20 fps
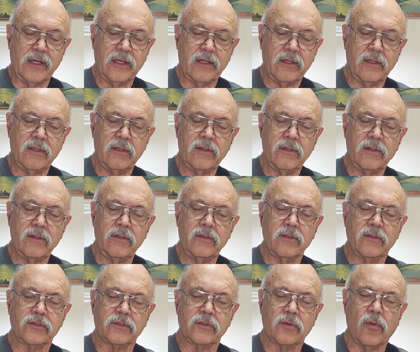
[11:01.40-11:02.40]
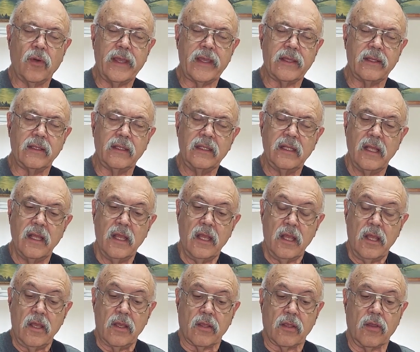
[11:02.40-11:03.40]
dogs and quail,
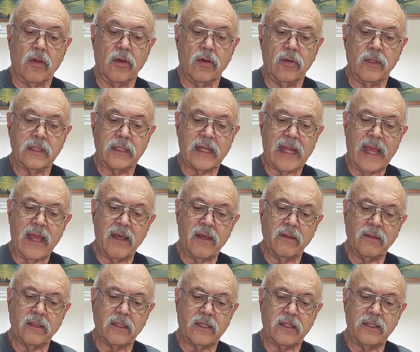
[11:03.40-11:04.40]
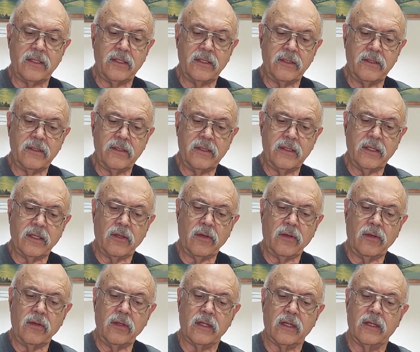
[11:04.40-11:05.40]
going down to the
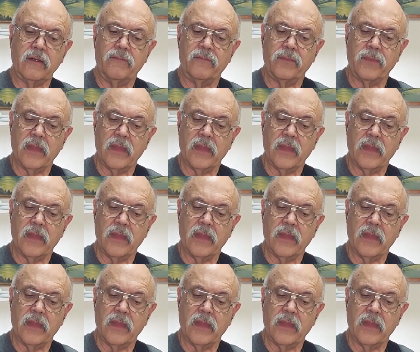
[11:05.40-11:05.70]
corner